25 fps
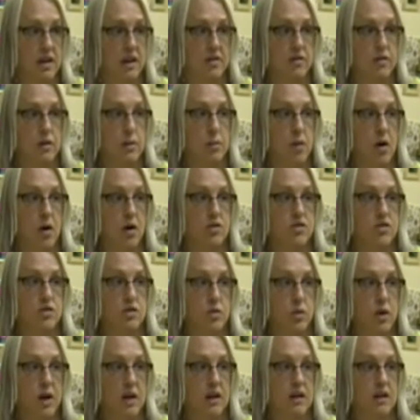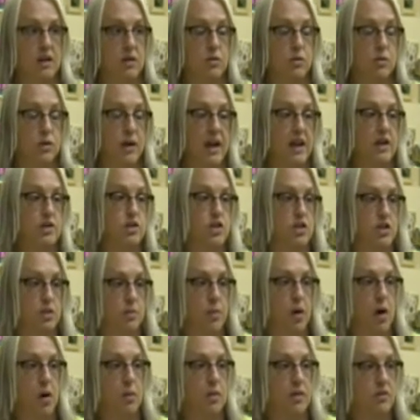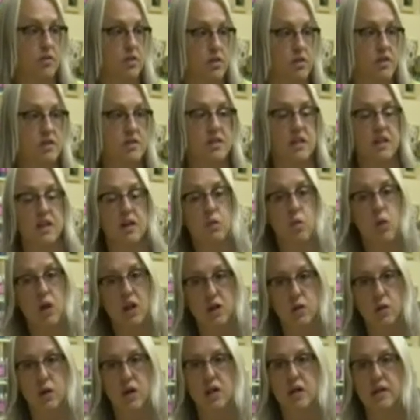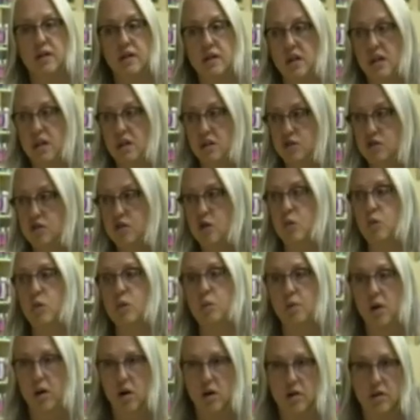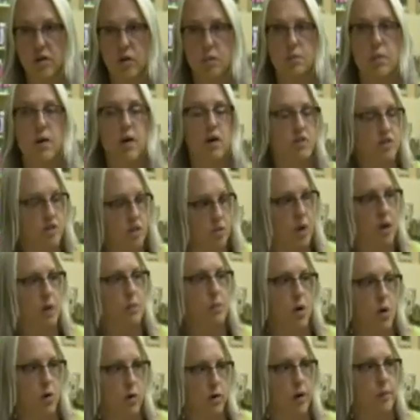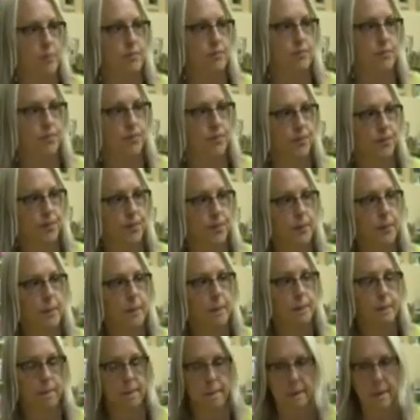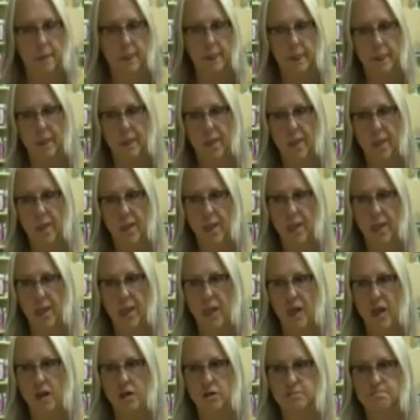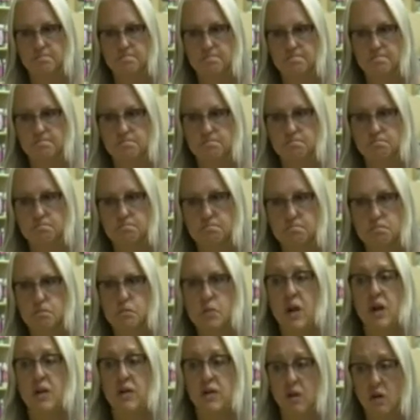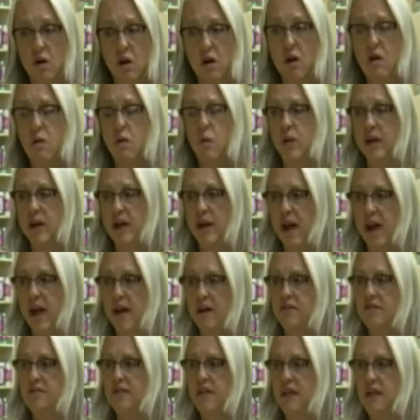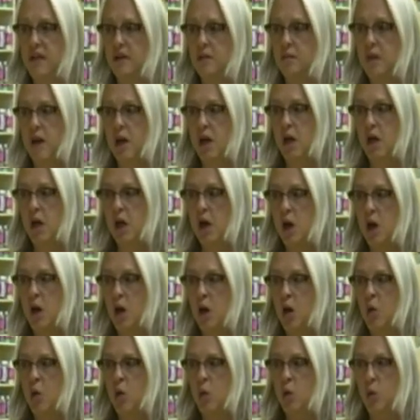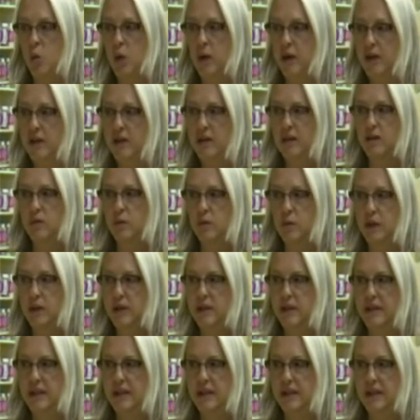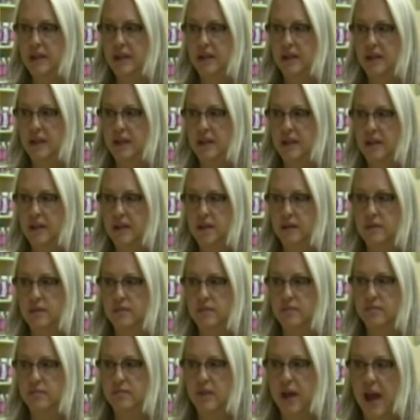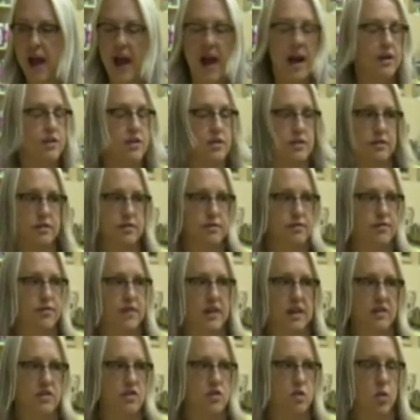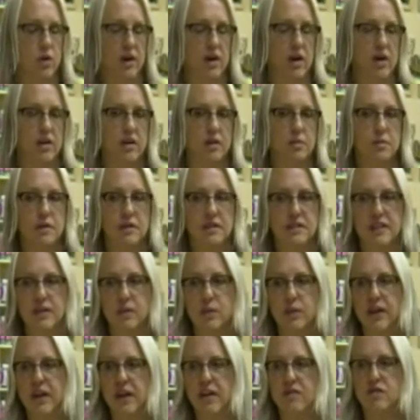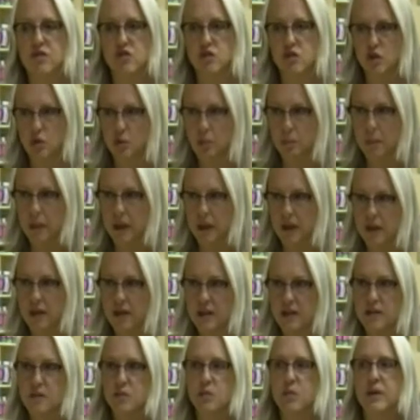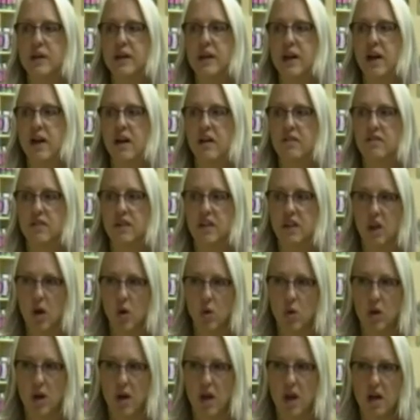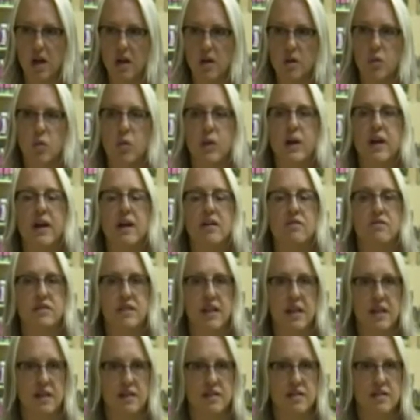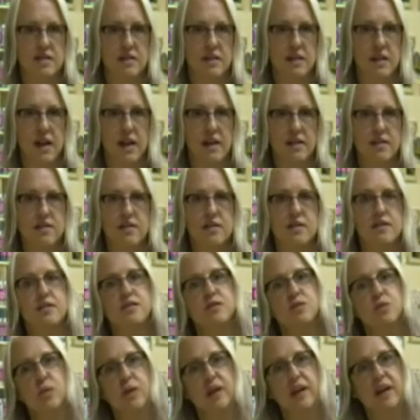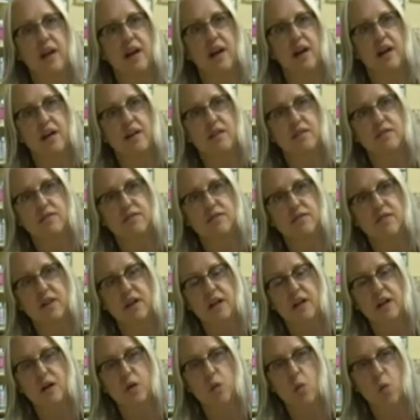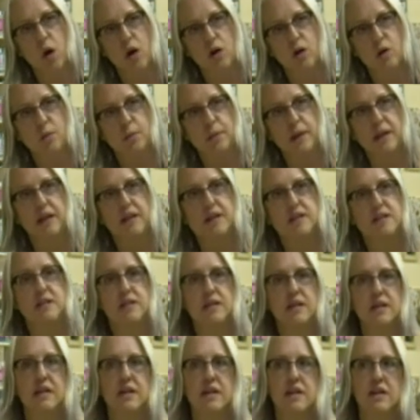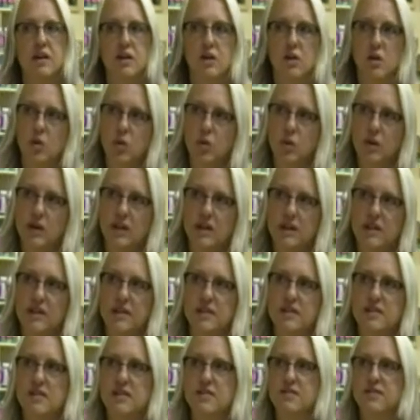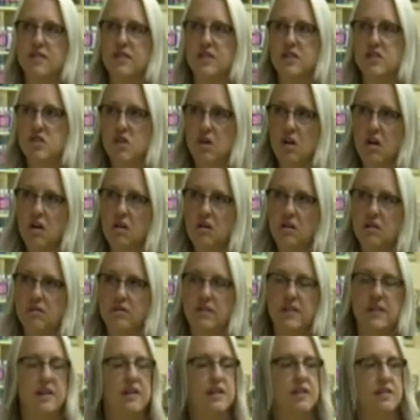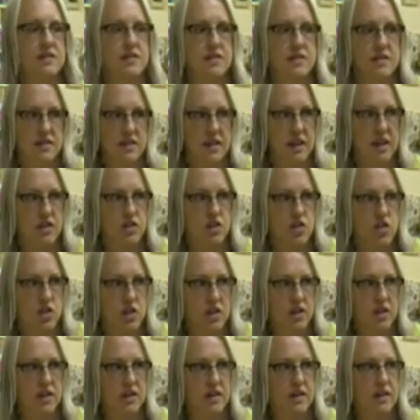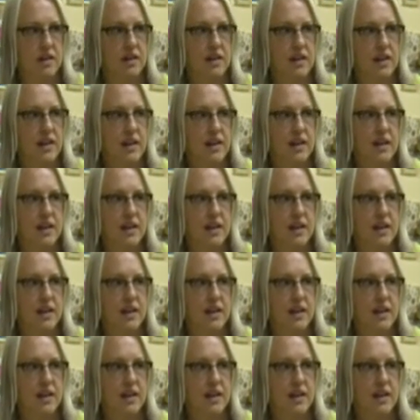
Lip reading: of the Parks and Recreation Department for the city of Walla Walla. So we're part of their Parks and Rec program. And you said there's other things going on in this building. There are. We have really active things going on in the building. We have Zumba, we have yoga, we have dance classes, we have water painting, acrylics, photography, sketching,